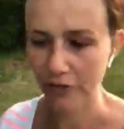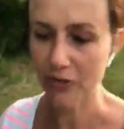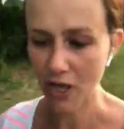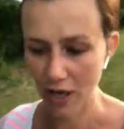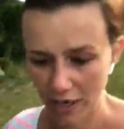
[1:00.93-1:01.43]
of
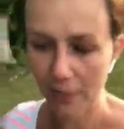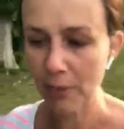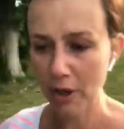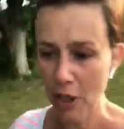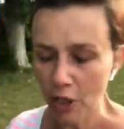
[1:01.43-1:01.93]
time
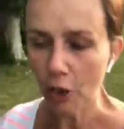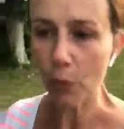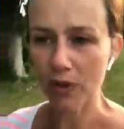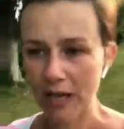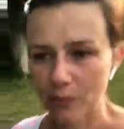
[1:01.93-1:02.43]

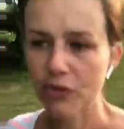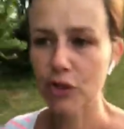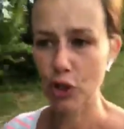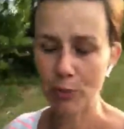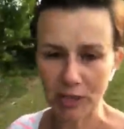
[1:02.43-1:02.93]
without
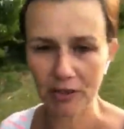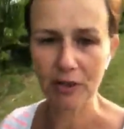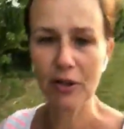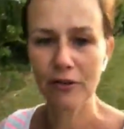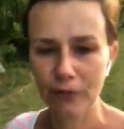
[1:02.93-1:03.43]
stopping
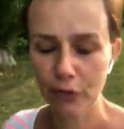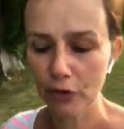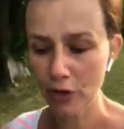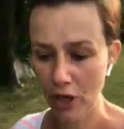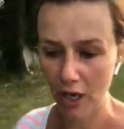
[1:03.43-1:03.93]

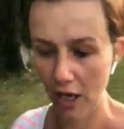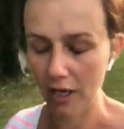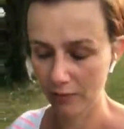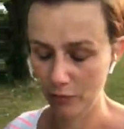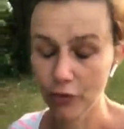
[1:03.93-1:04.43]
for,
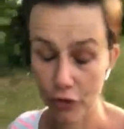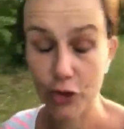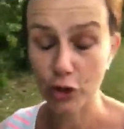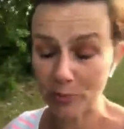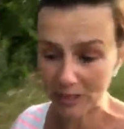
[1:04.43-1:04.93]
well, not
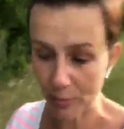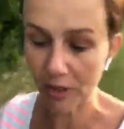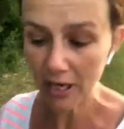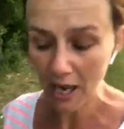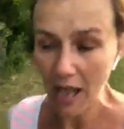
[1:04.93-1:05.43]
stopping, but
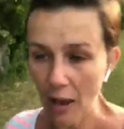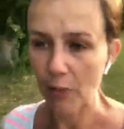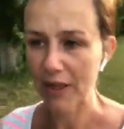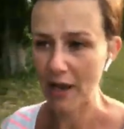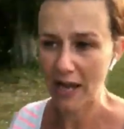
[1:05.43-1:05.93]

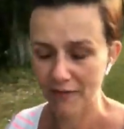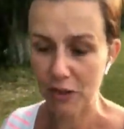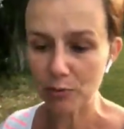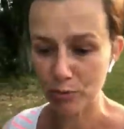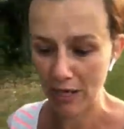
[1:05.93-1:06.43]
without having
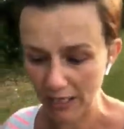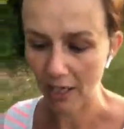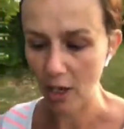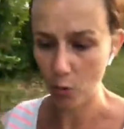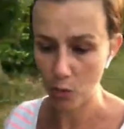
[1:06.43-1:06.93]
a break,
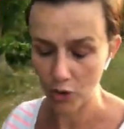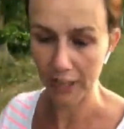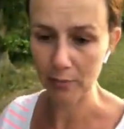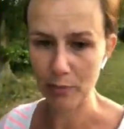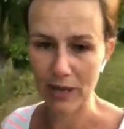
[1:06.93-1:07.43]
a
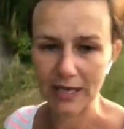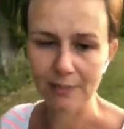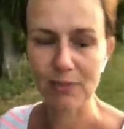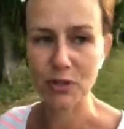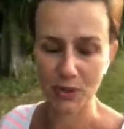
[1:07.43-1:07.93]
walking break
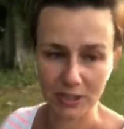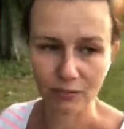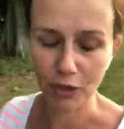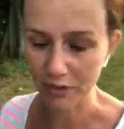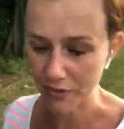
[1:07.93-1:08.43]
in between the
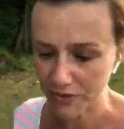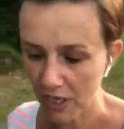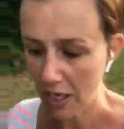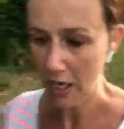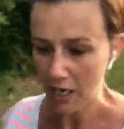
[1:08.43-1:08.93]
runs.
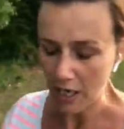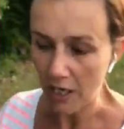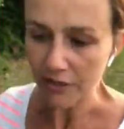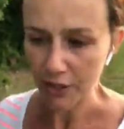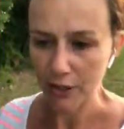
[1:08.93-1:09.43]

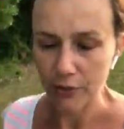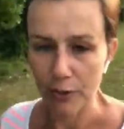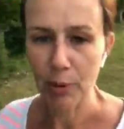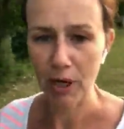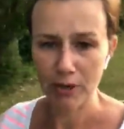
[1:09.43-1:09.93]
So the
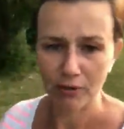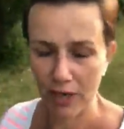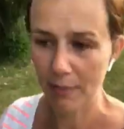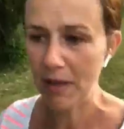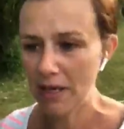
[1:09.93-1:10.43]

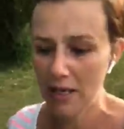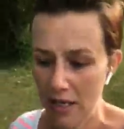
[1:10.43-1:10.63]
program